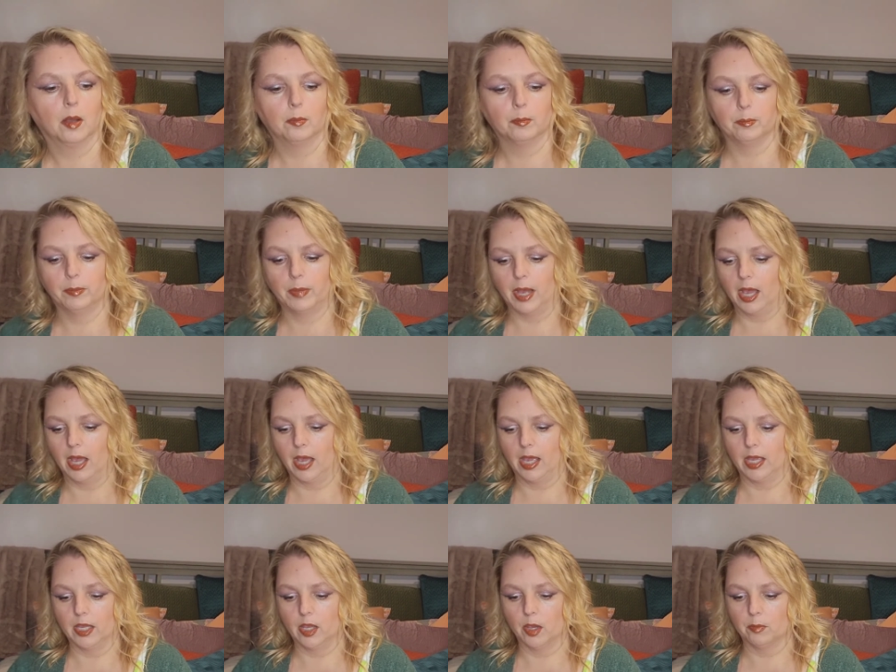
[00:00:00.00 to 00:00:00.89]

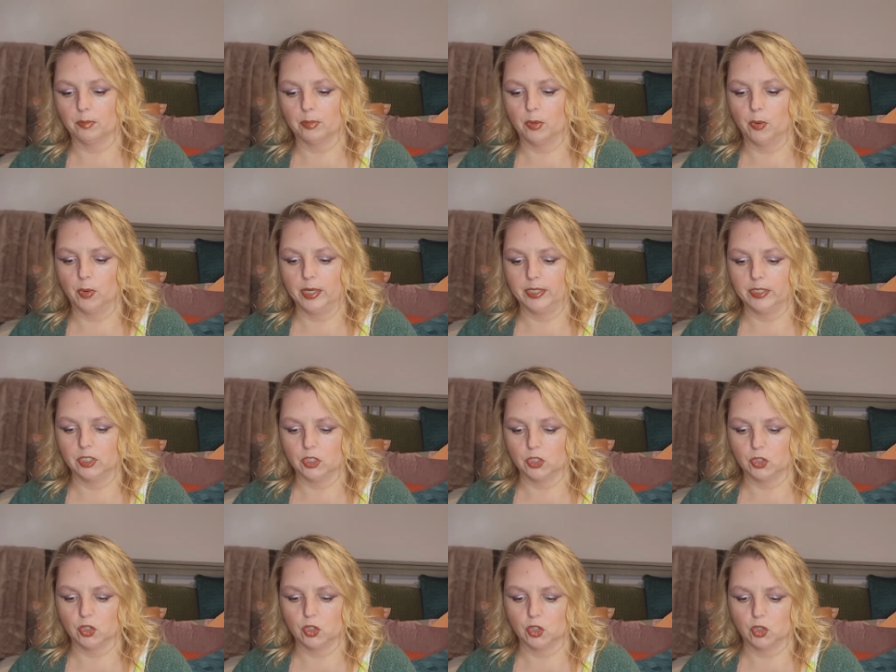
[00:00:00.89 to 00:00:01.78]
By Point
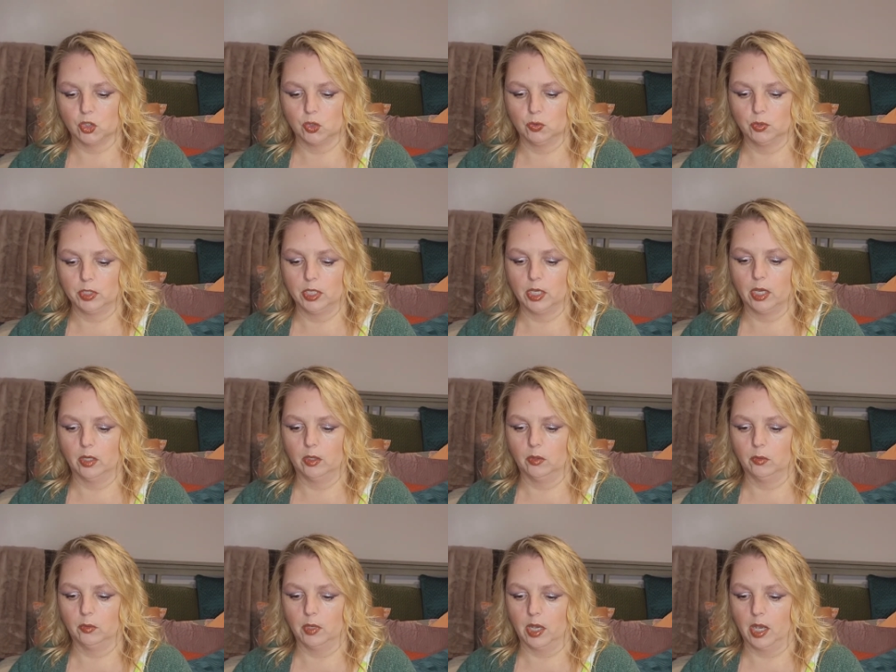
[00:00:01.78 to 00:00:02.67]

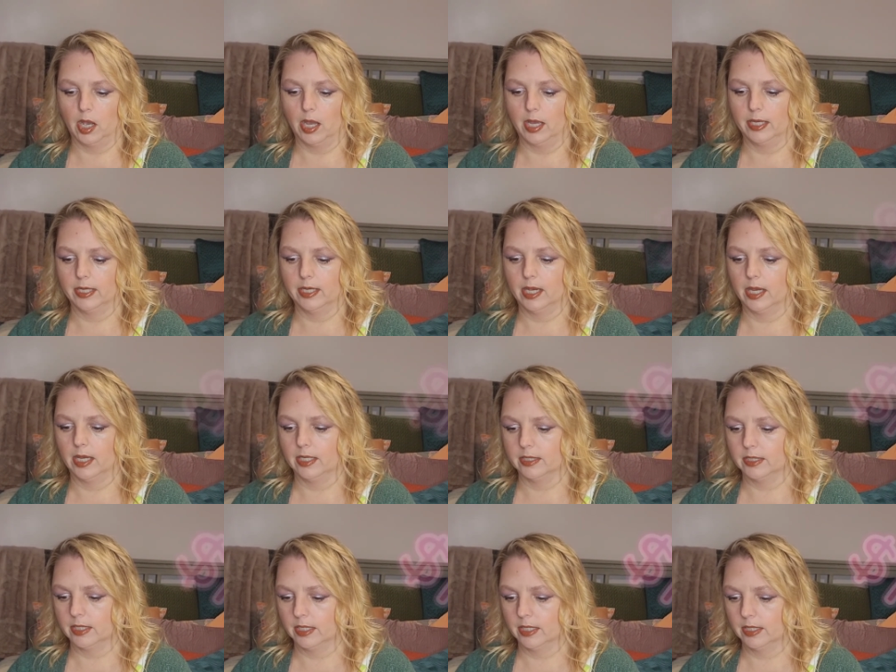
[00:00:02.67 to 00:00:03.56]
Studio, I
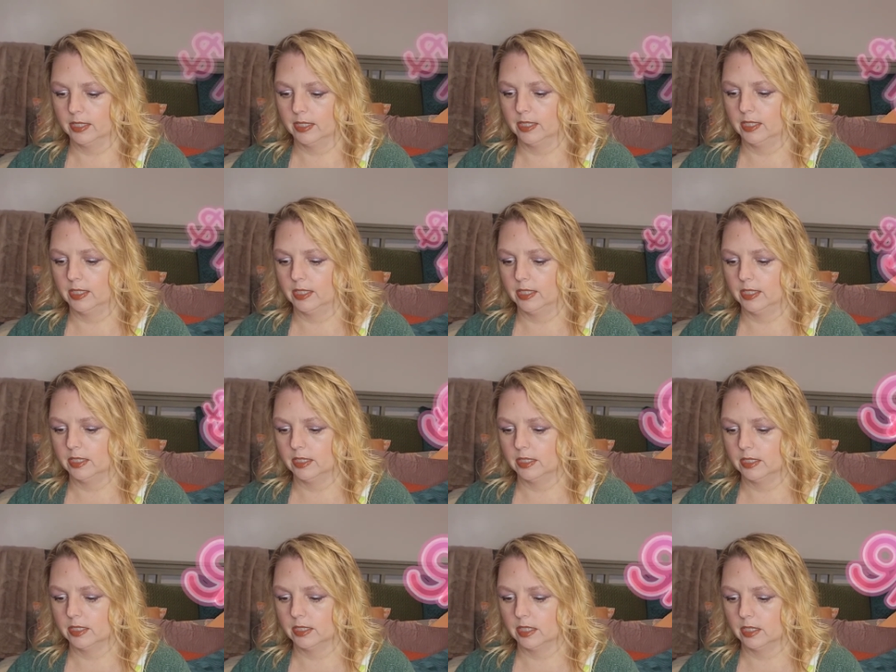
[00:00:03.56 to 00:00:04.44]
got
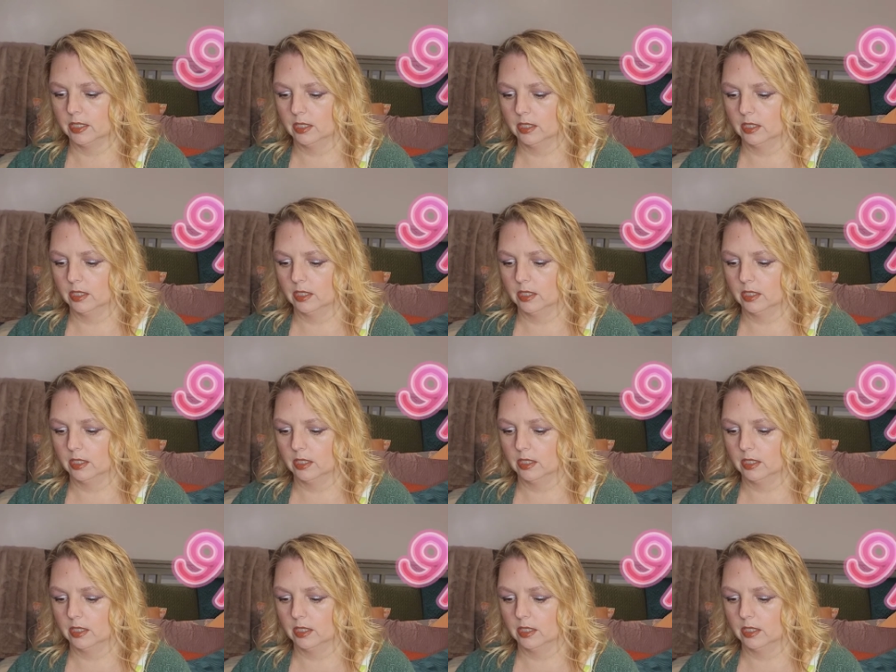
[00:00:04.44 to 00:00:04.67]
these